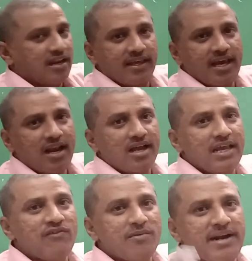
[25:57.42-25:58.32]
there.
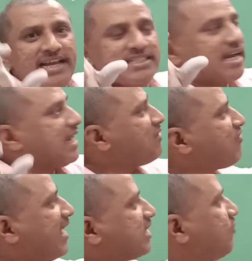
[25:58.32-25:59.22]
Everybody is getting
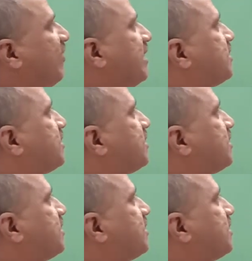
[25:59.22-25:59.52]
5 sweets.